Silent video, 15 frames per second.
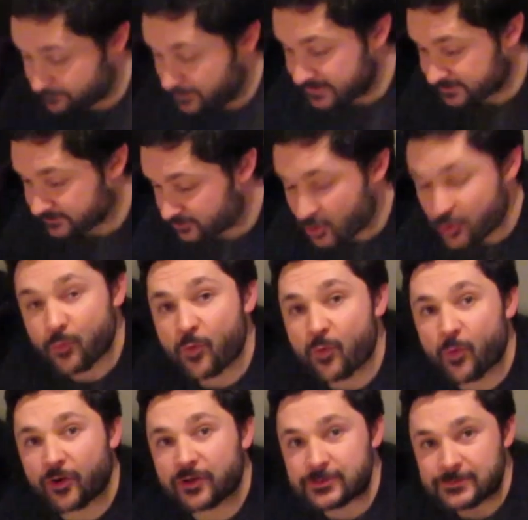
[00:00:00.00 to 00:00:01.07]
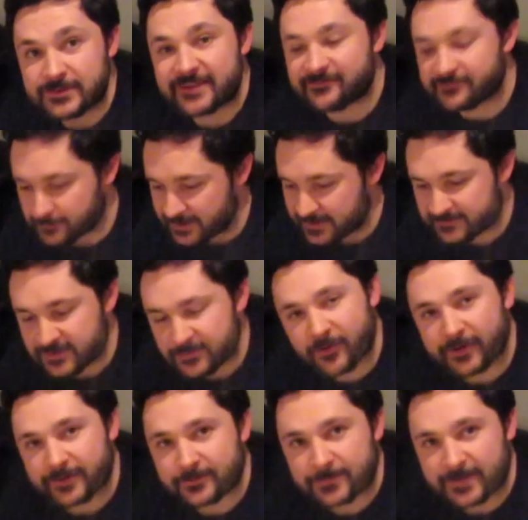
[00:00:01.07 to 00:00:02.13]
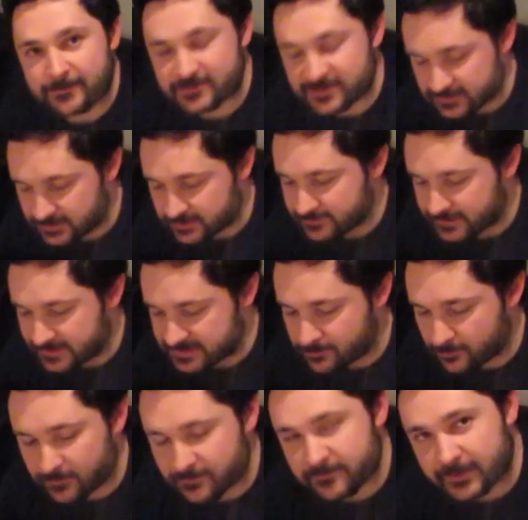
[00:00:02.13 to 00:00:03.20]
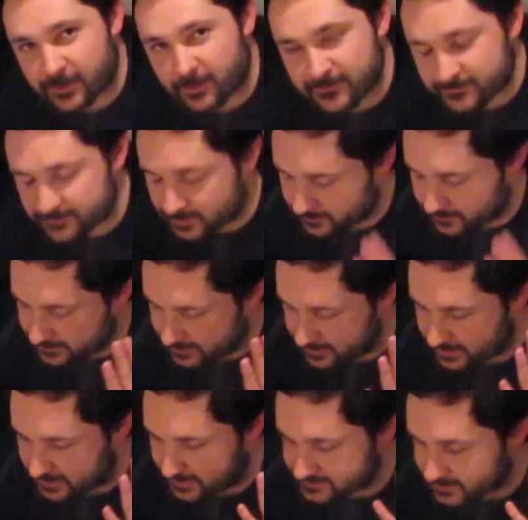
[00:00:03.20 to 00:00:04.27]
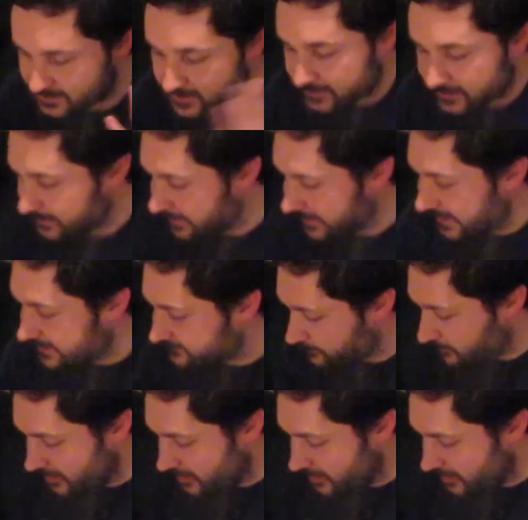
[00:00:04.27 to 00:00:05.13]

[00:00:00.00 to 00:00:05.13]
depending on who or what you live with, you might not be able to do this. But one thing I've done is leave